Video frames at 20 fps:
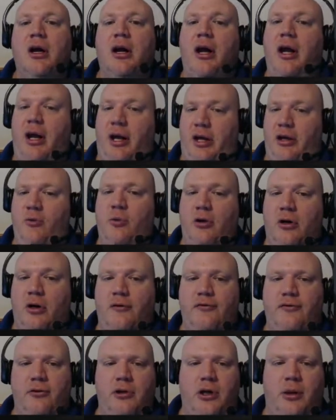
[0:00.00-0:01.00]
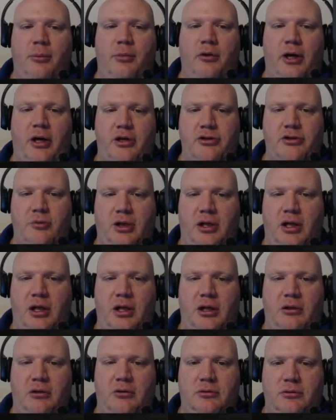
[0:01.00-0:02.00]
and we're all full up. Okay, so we
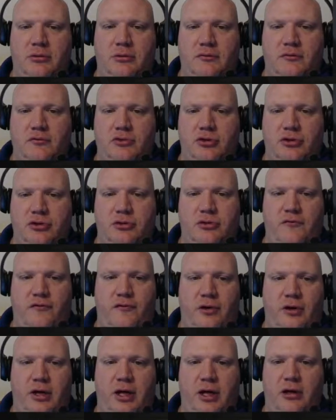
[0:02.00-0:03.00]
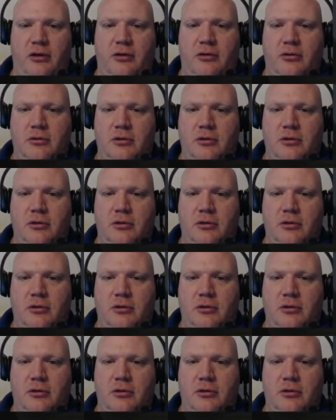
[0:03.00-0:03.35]
can, for now,